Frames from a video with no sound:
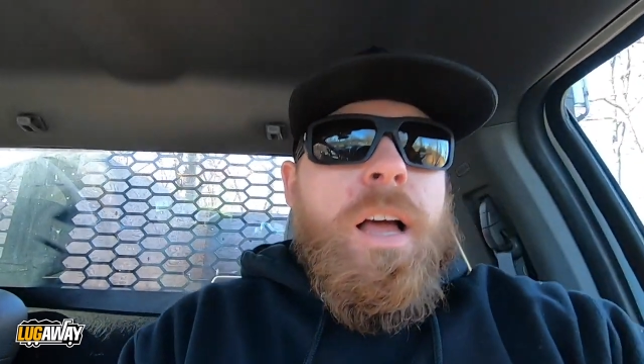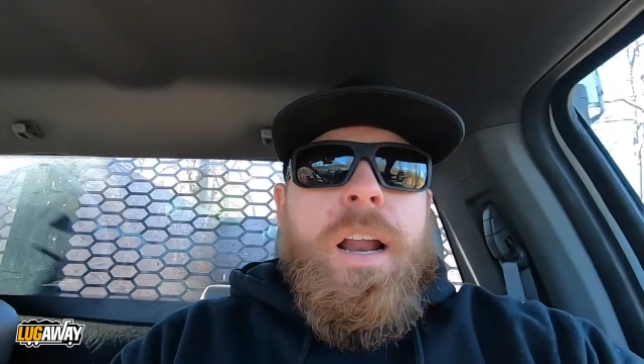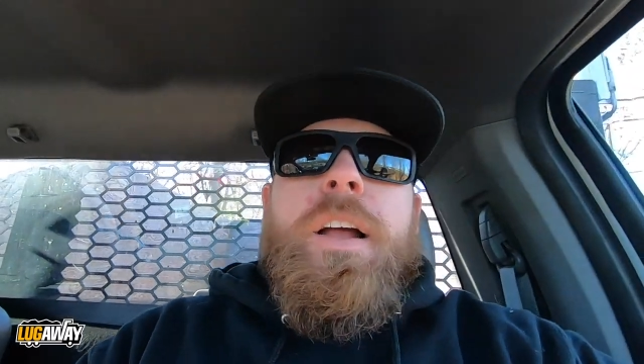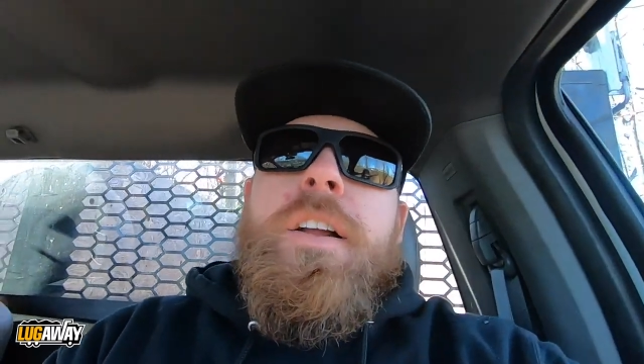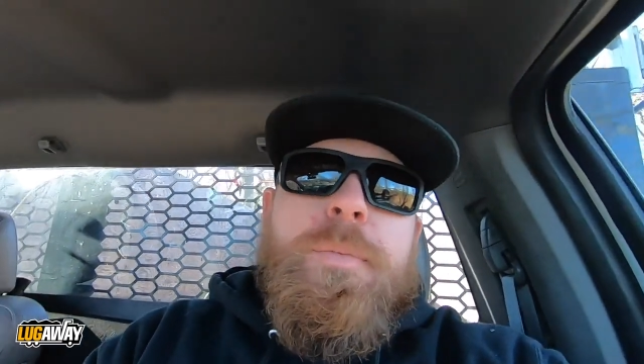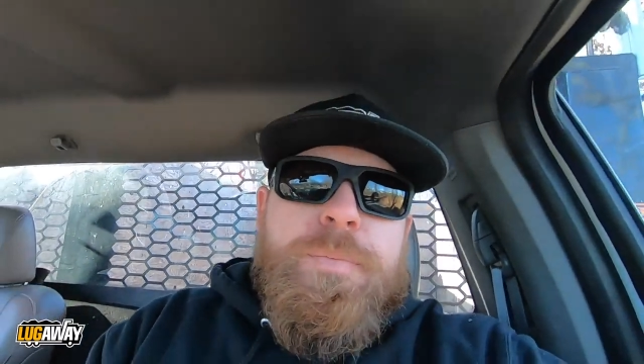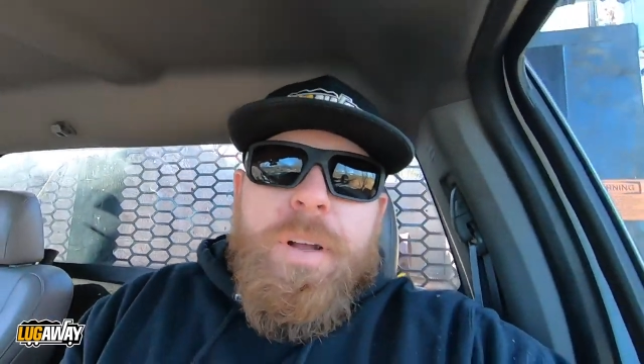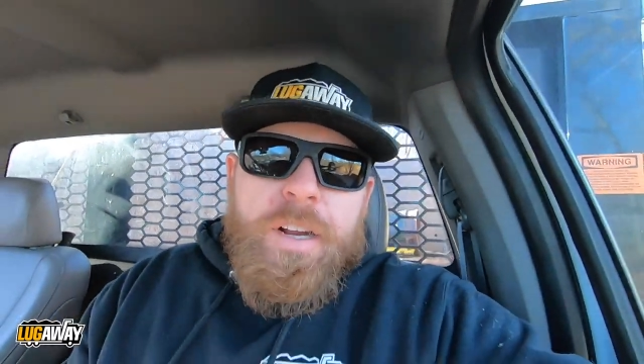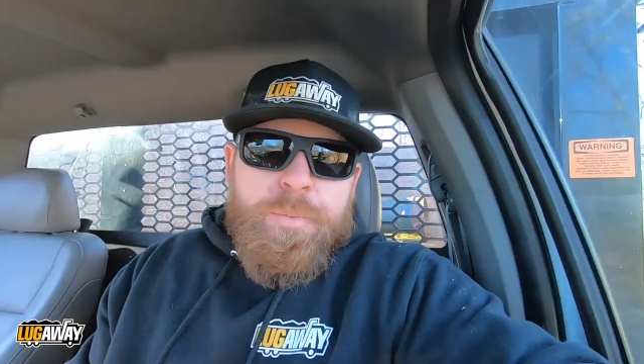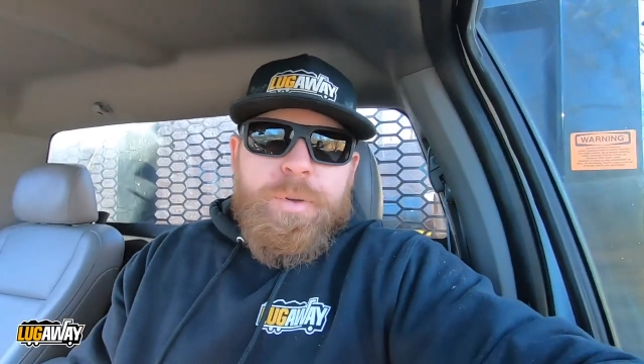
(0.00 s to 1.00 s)
and I already
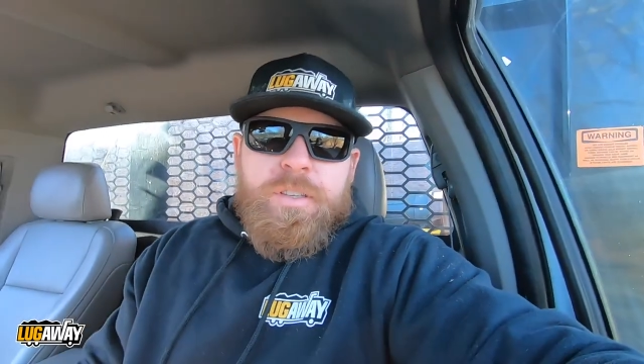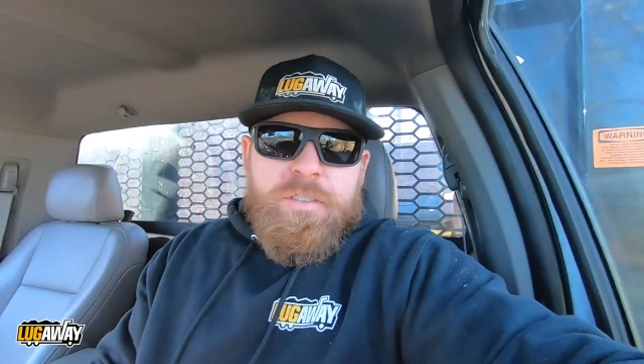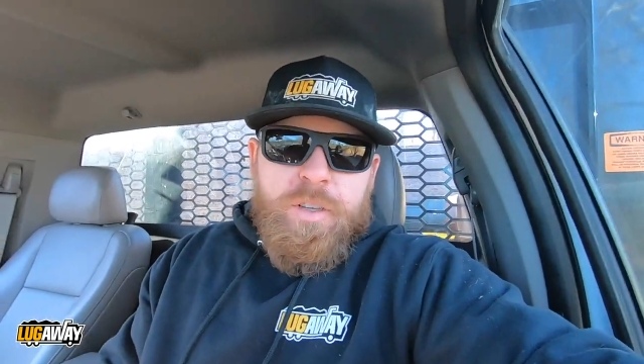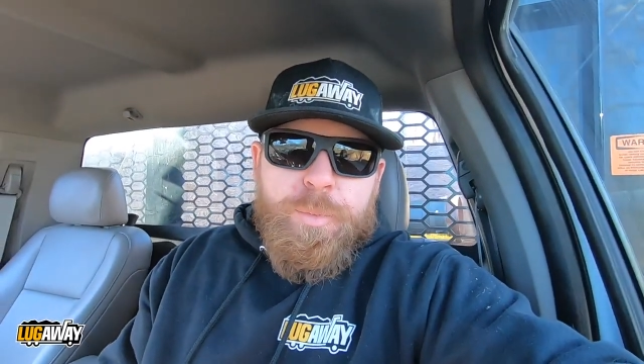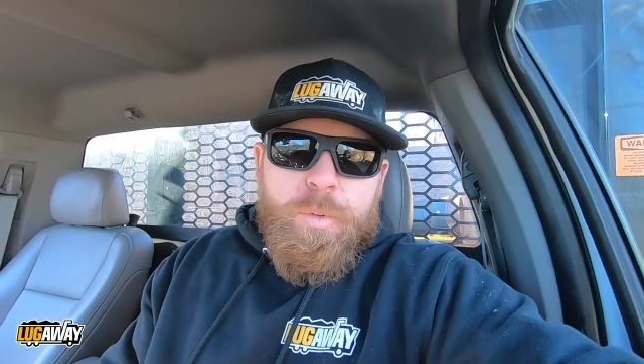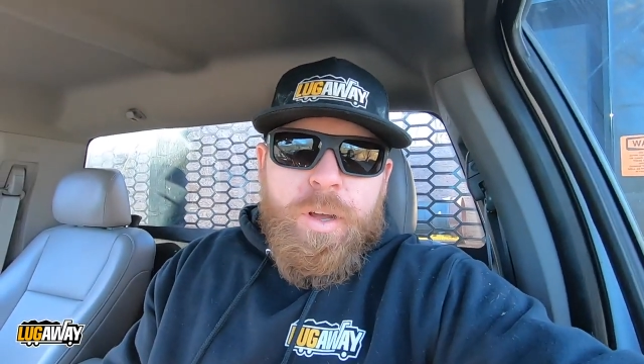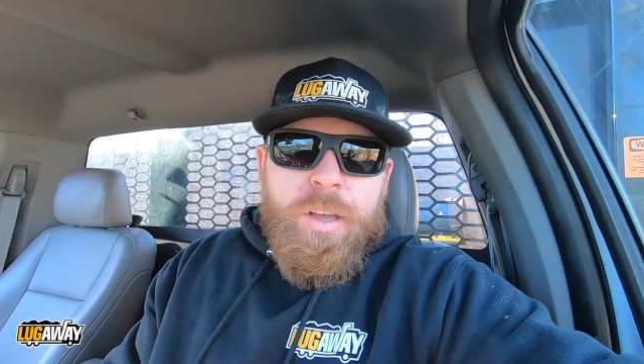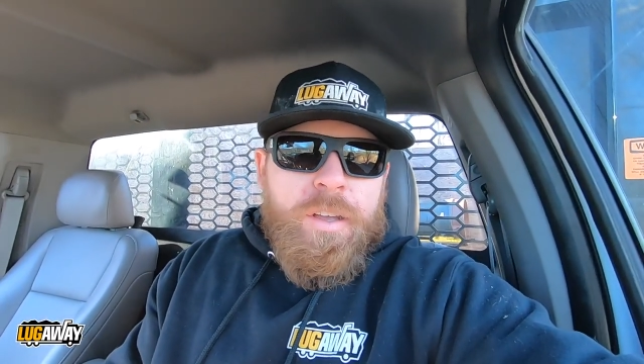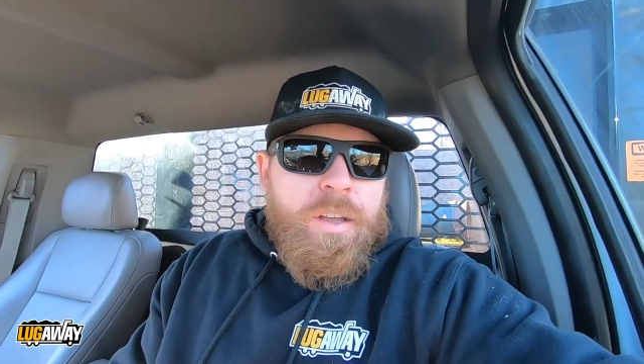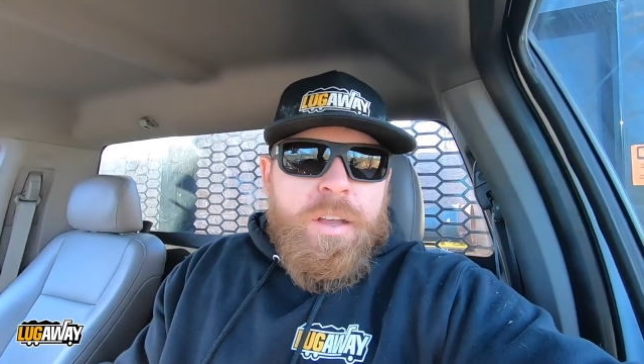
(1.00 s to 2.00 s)
I already put the slip away.